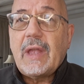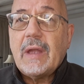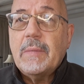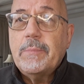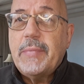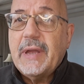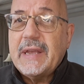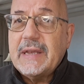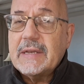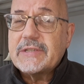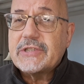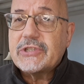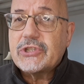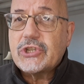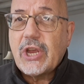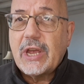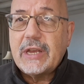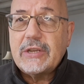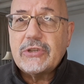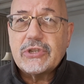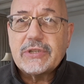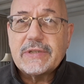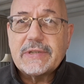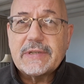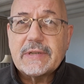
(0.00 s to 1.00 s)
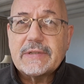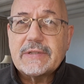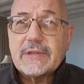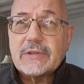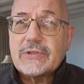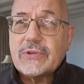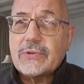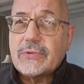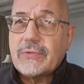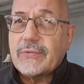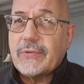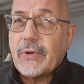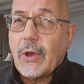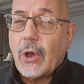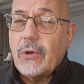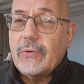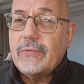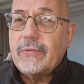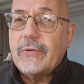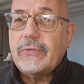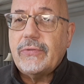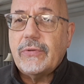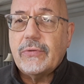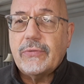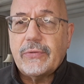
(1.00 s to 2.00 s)
biggest changes. It's a sort of
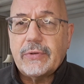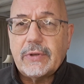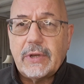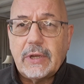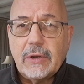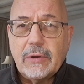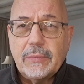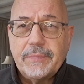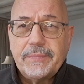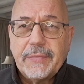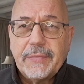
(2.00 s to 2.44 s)
overview video.